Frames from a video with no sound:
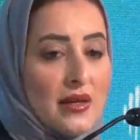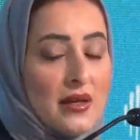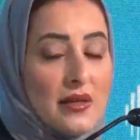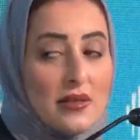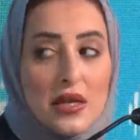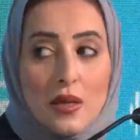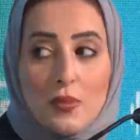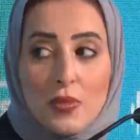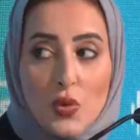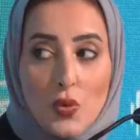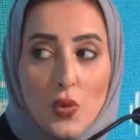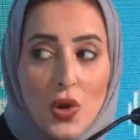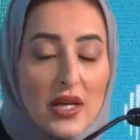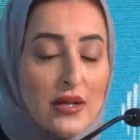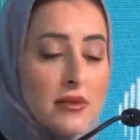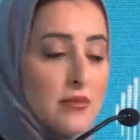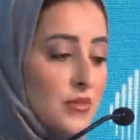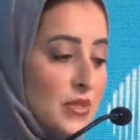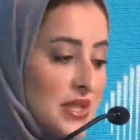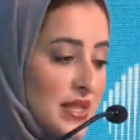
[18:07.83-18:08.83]
Number
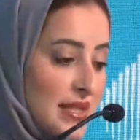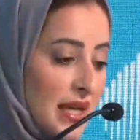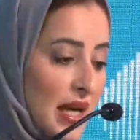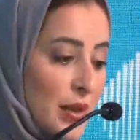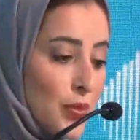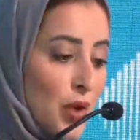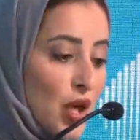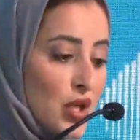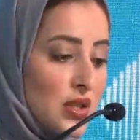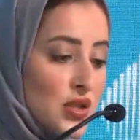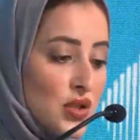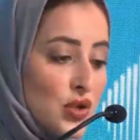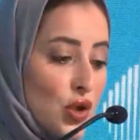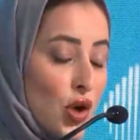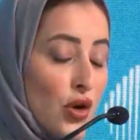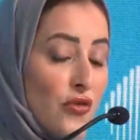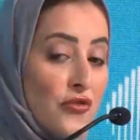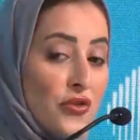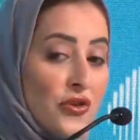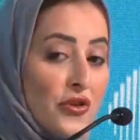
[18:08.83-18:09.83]
one, sandboxes
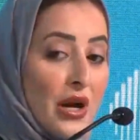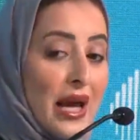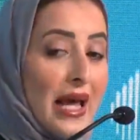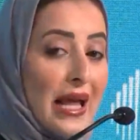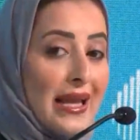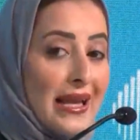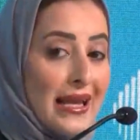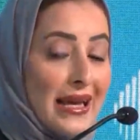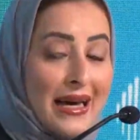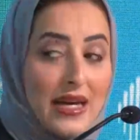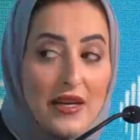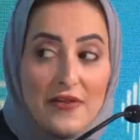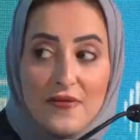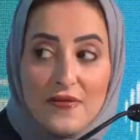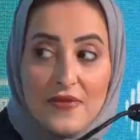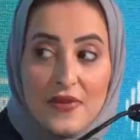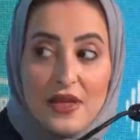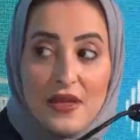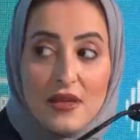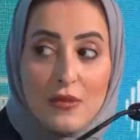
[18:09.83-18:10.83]
offer live